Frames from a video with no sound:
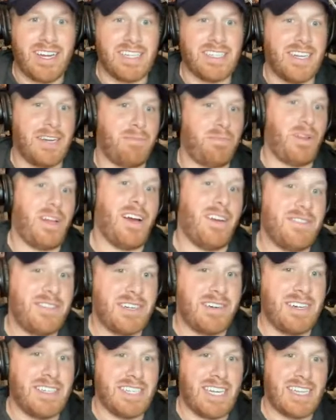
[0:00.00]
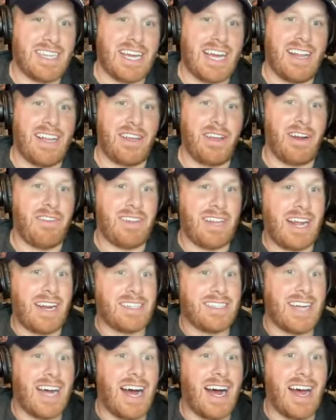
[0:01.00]
because in a playoff series like that, like you don't have a
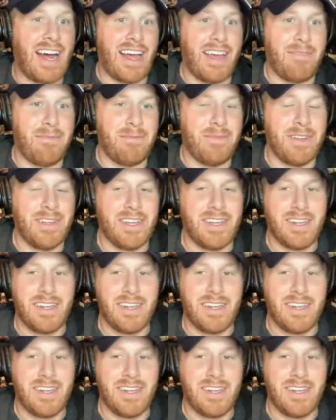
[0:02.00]
lot of time